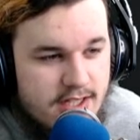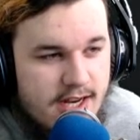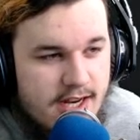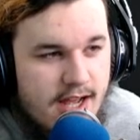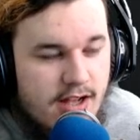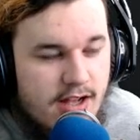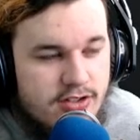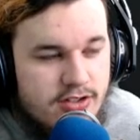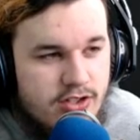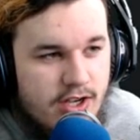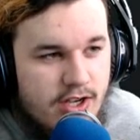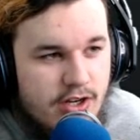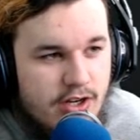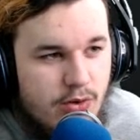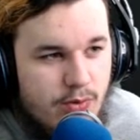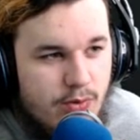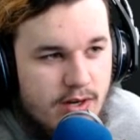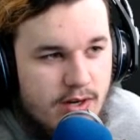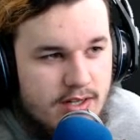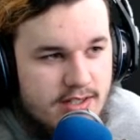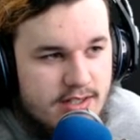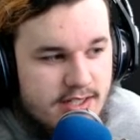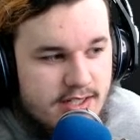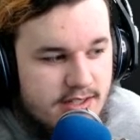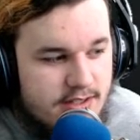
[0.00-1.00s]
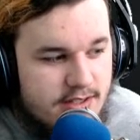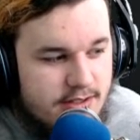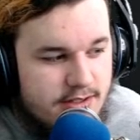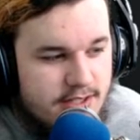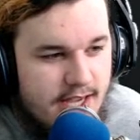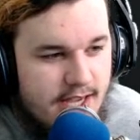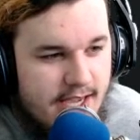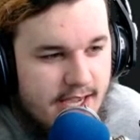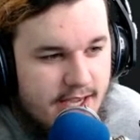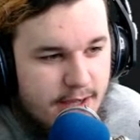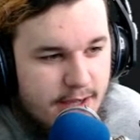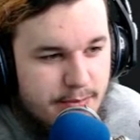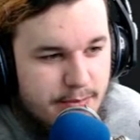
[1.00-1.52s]
And also, I don't want to
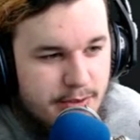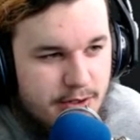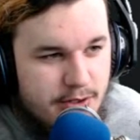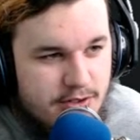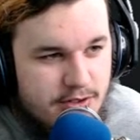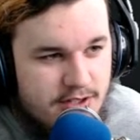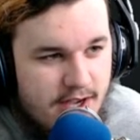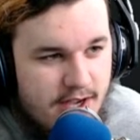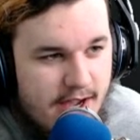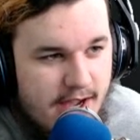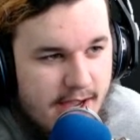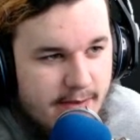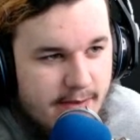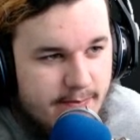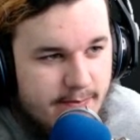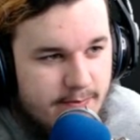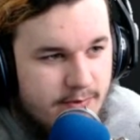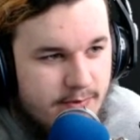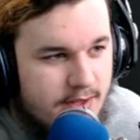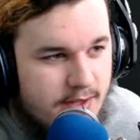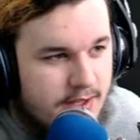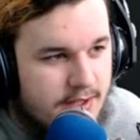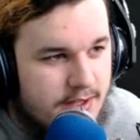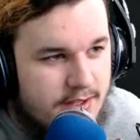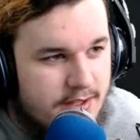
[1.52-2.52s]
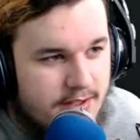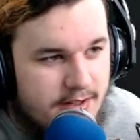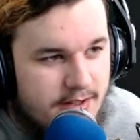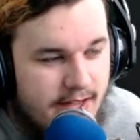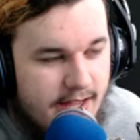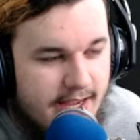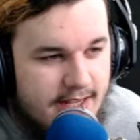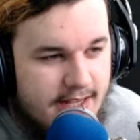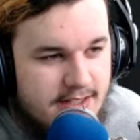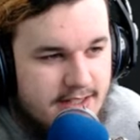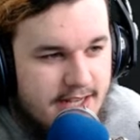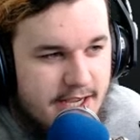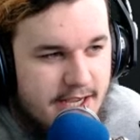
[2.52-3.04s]
take up your time,
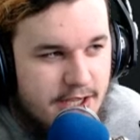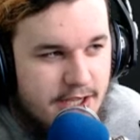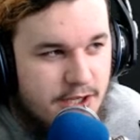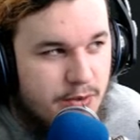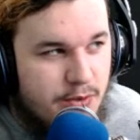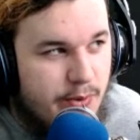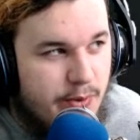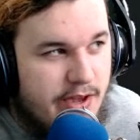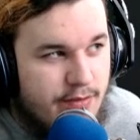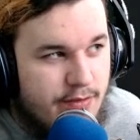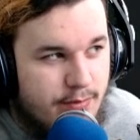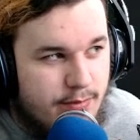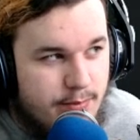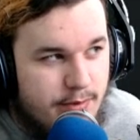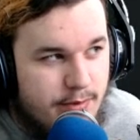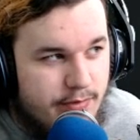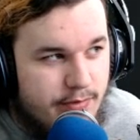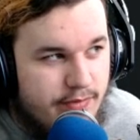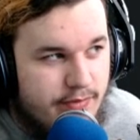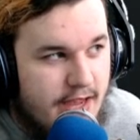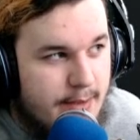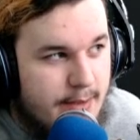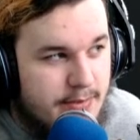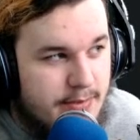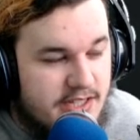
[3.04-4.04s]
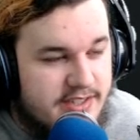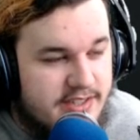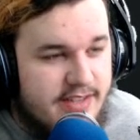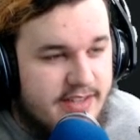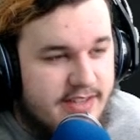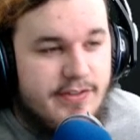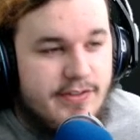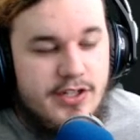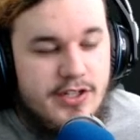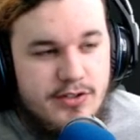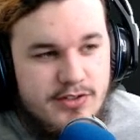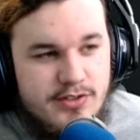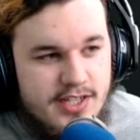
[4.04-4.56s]
like take you away from your families if
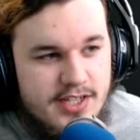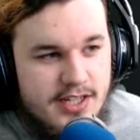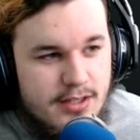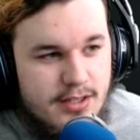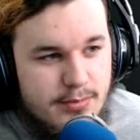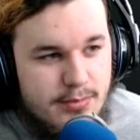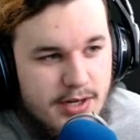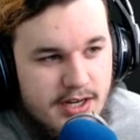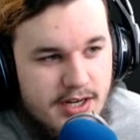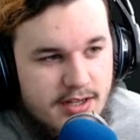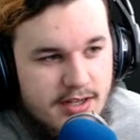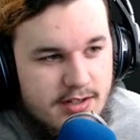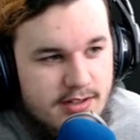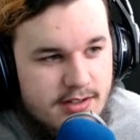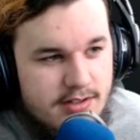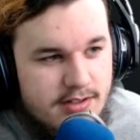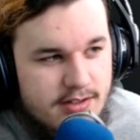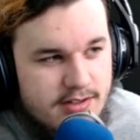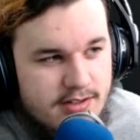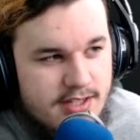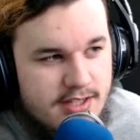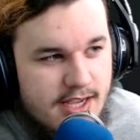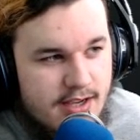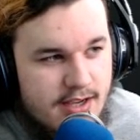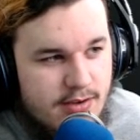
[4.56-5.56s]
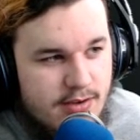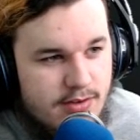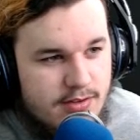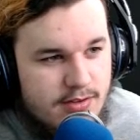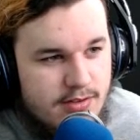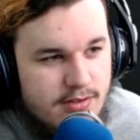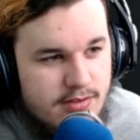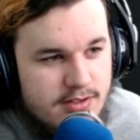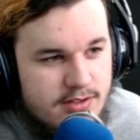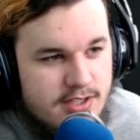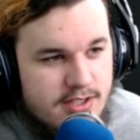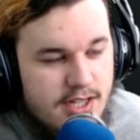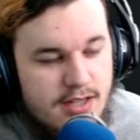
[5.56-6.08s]
you do celebrate it. It's like,
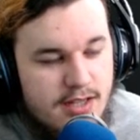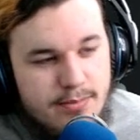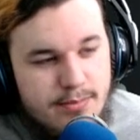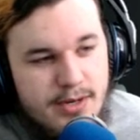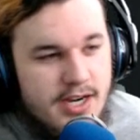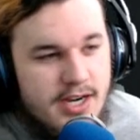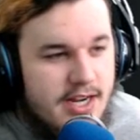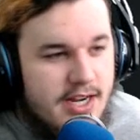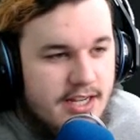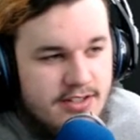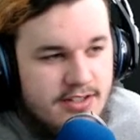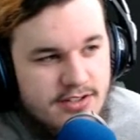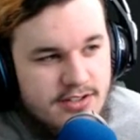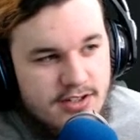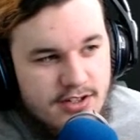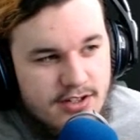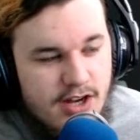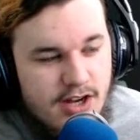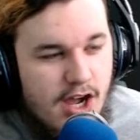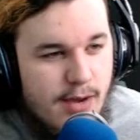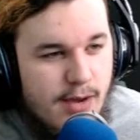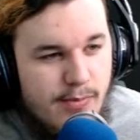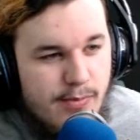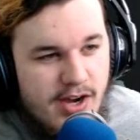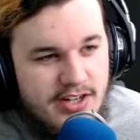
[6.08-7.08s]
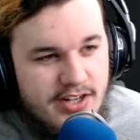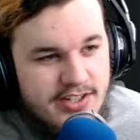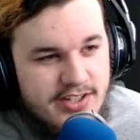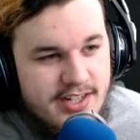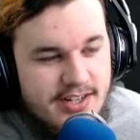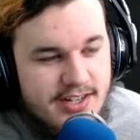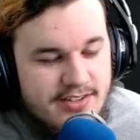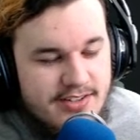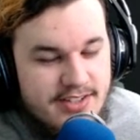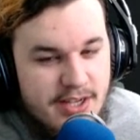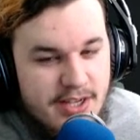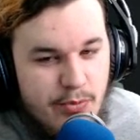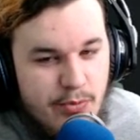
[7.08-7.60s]
celebrate Easter. No, I'm watching
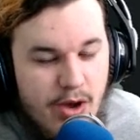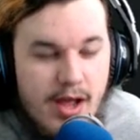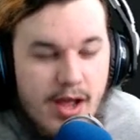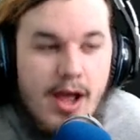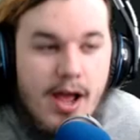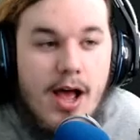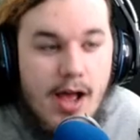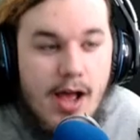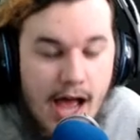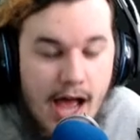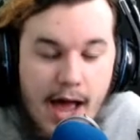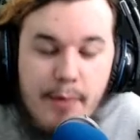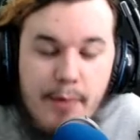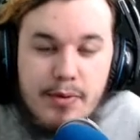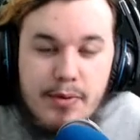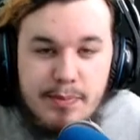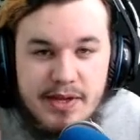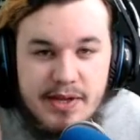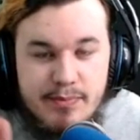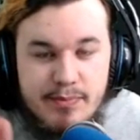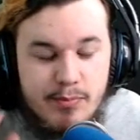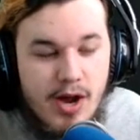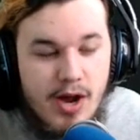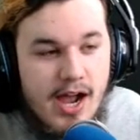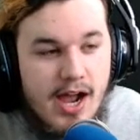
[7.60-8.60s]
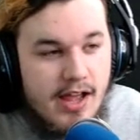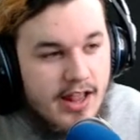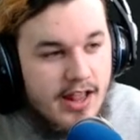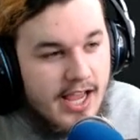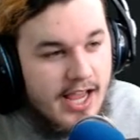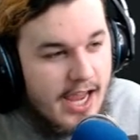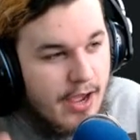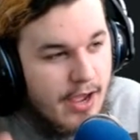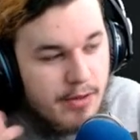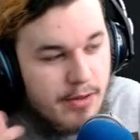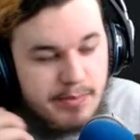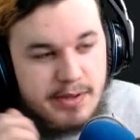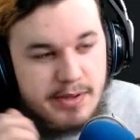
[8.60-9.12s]
Aaron say what? I would be mi
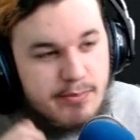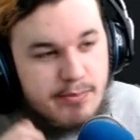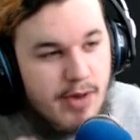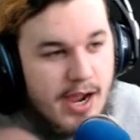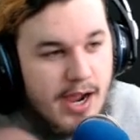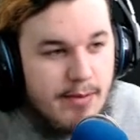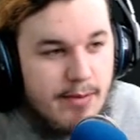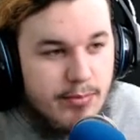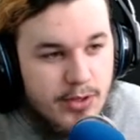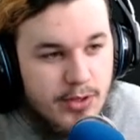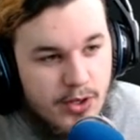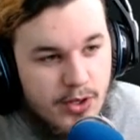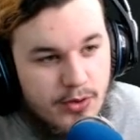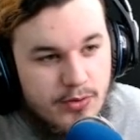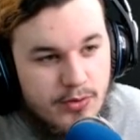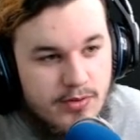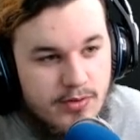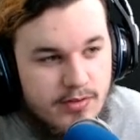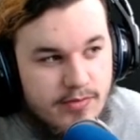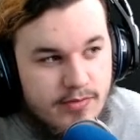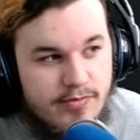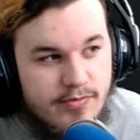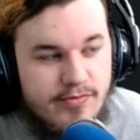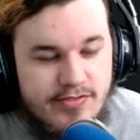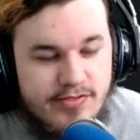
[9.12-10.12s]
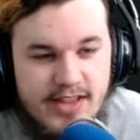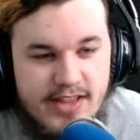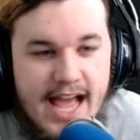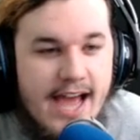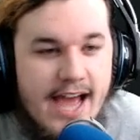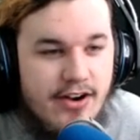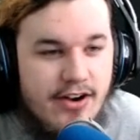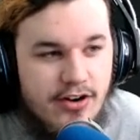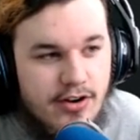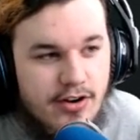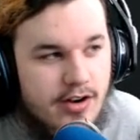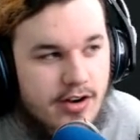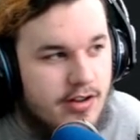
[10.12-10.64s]
like I would be mind blown,
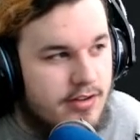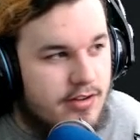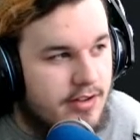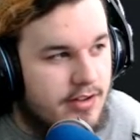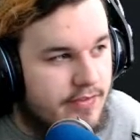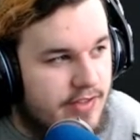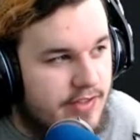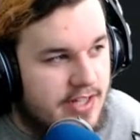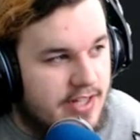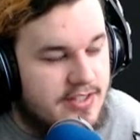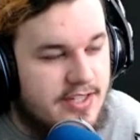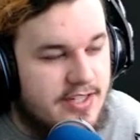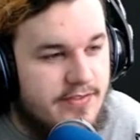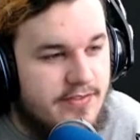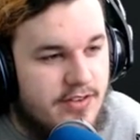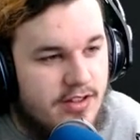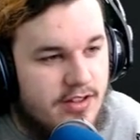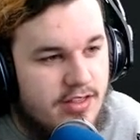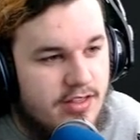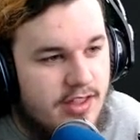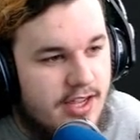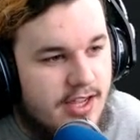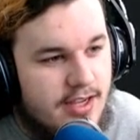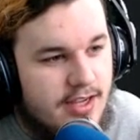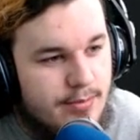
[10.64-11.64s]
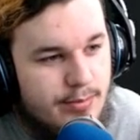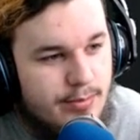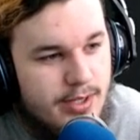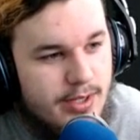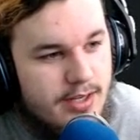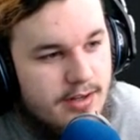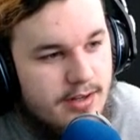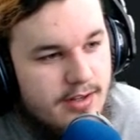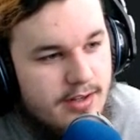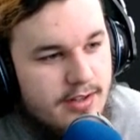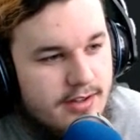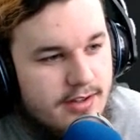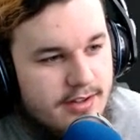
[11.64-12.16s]
flattered if that's even a thing.
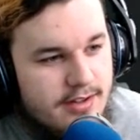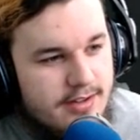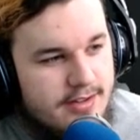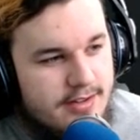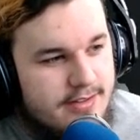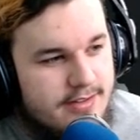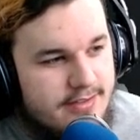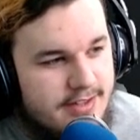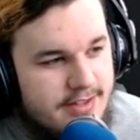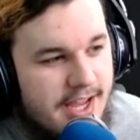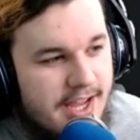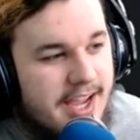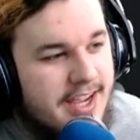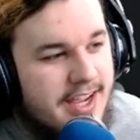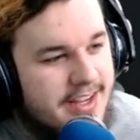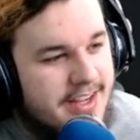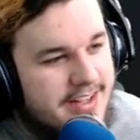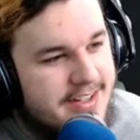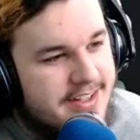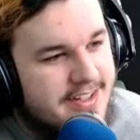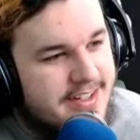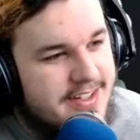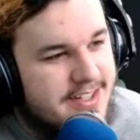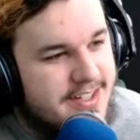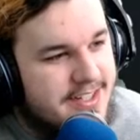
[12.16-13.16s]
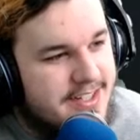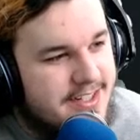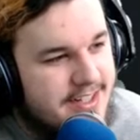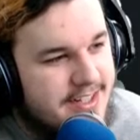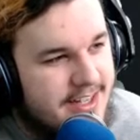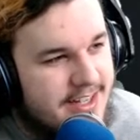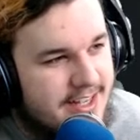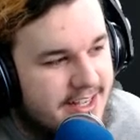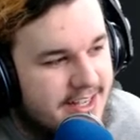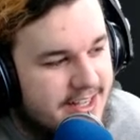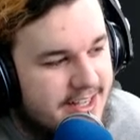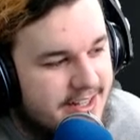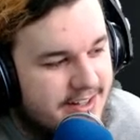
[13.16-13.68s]
But,
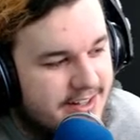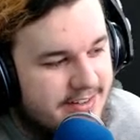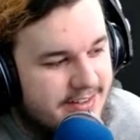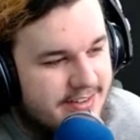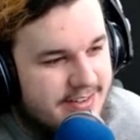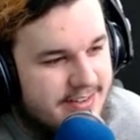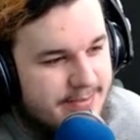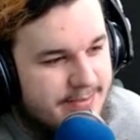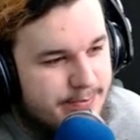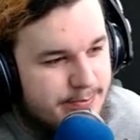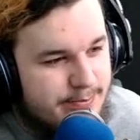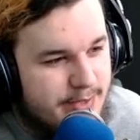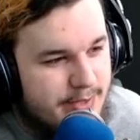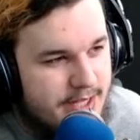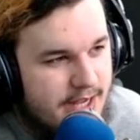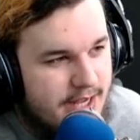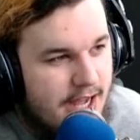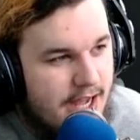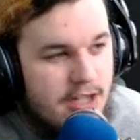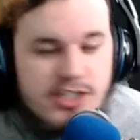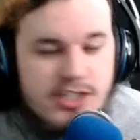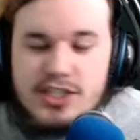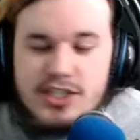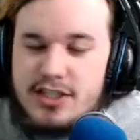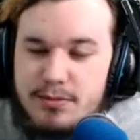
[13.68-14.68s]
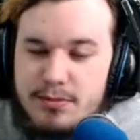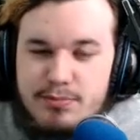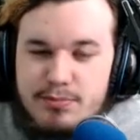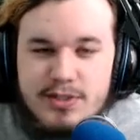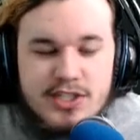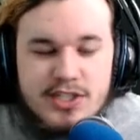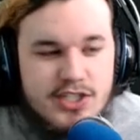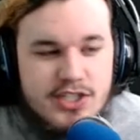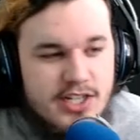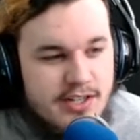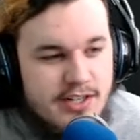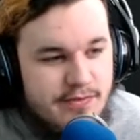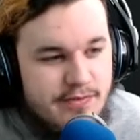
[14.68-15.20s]
uh, but I'll just
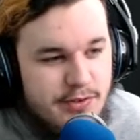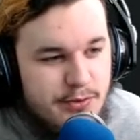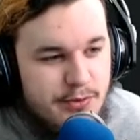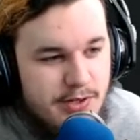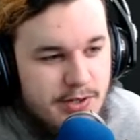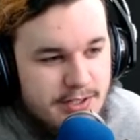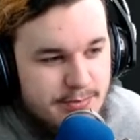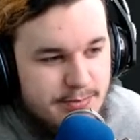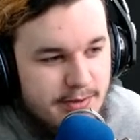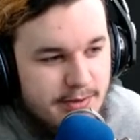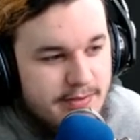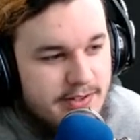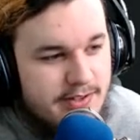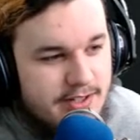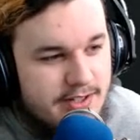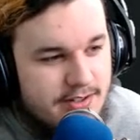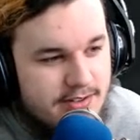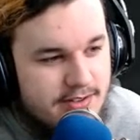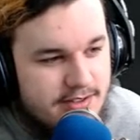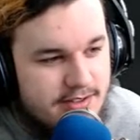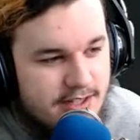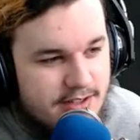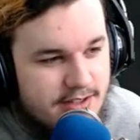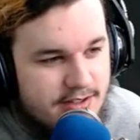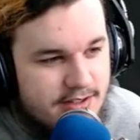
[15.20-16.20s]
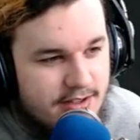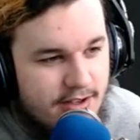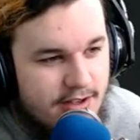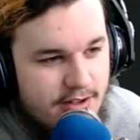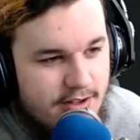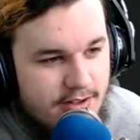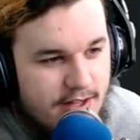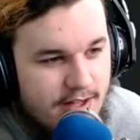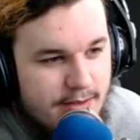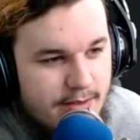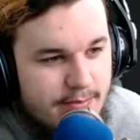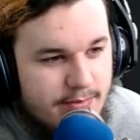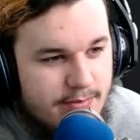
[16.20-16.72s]
appreciate it if you watch my videos. That's
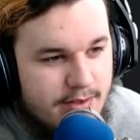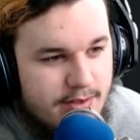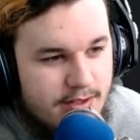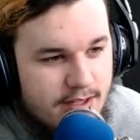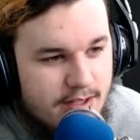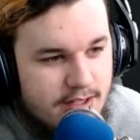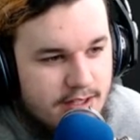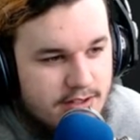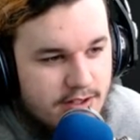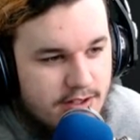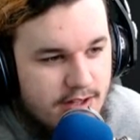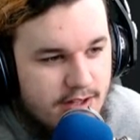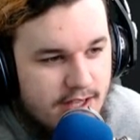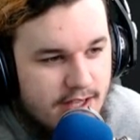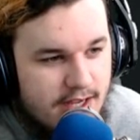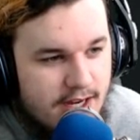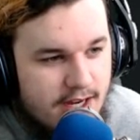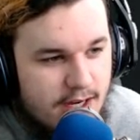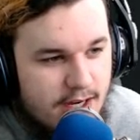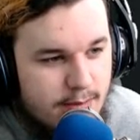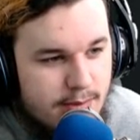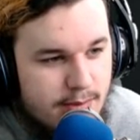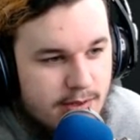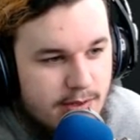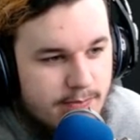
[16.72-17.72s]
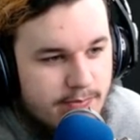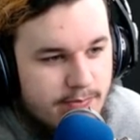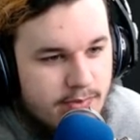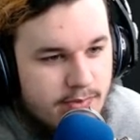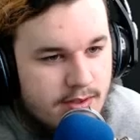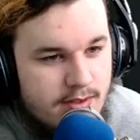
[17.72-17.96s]
all I. That's all I care about.